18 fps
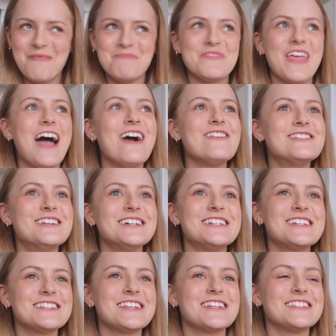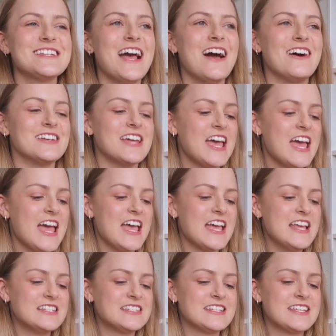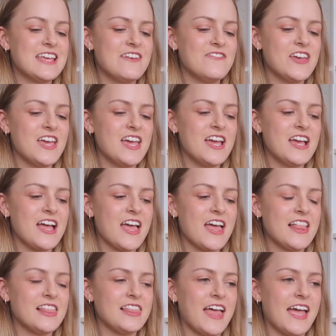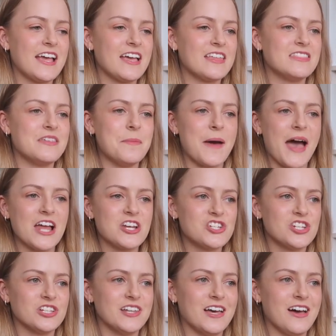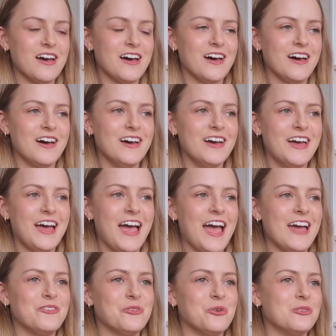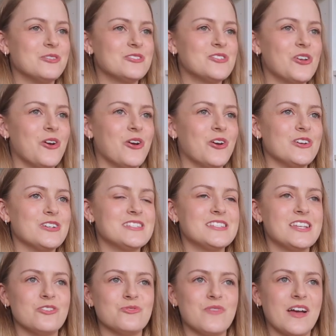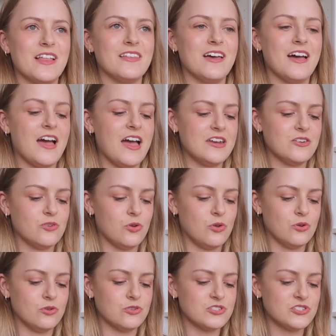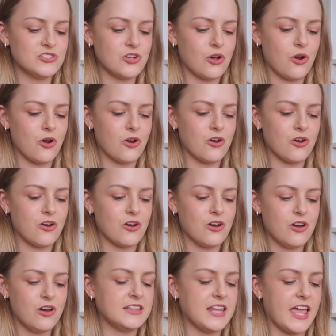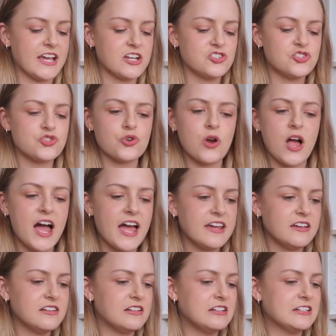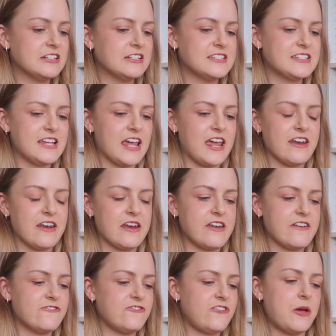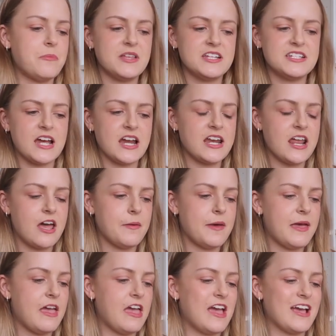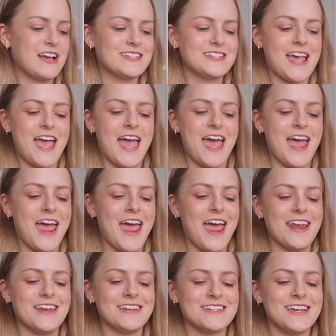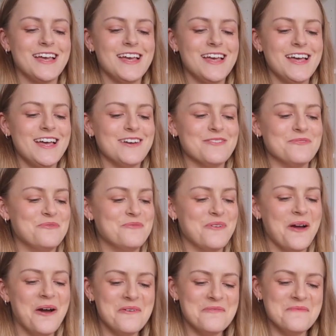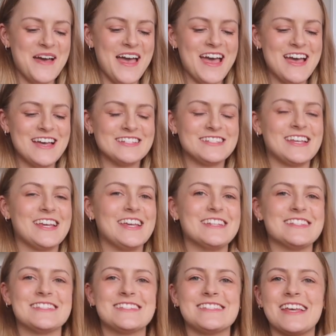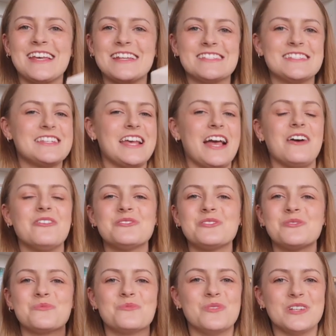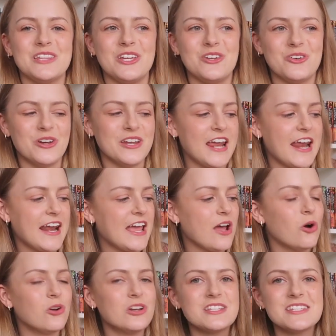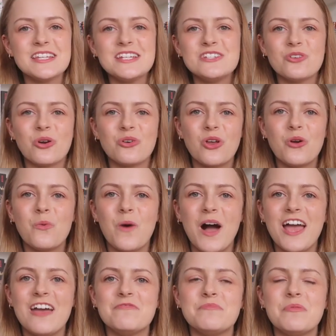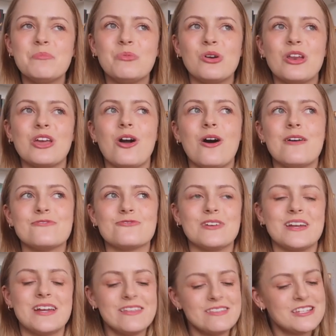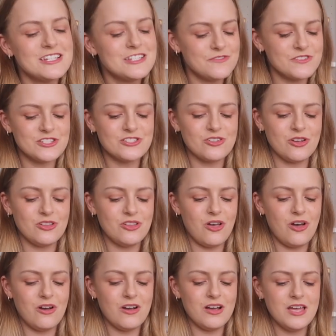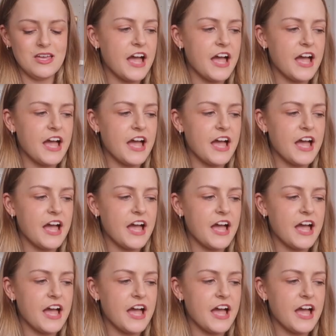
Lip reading: How good does that sound? It's giving like The Bachelor and also Cinderella and also like trials and family dynamics and romance. It sounds really good, and I honestly don't know why I've been putting off reading this for so long.